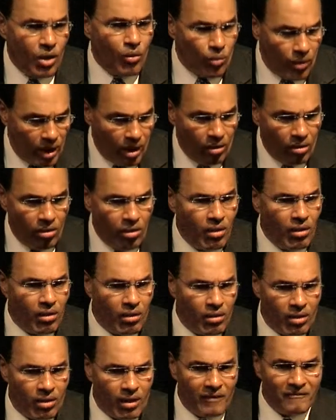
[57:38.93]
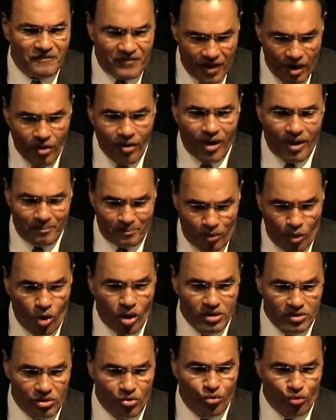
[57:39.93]
Well, a very
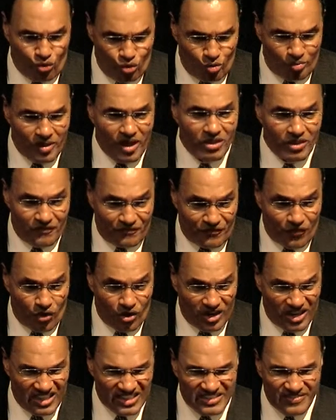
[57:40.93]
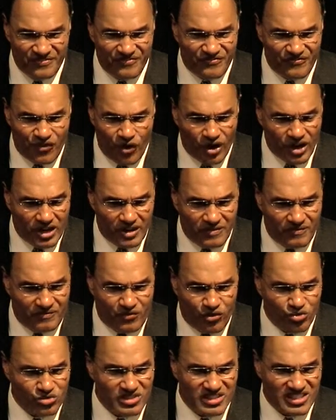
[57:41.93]
important group in the 40s fought it
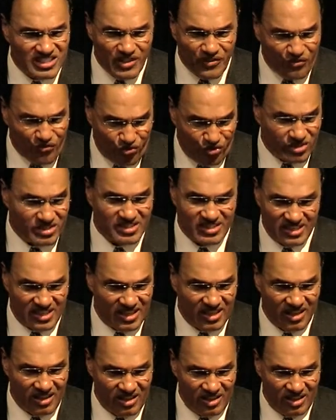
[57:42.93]
vociferously.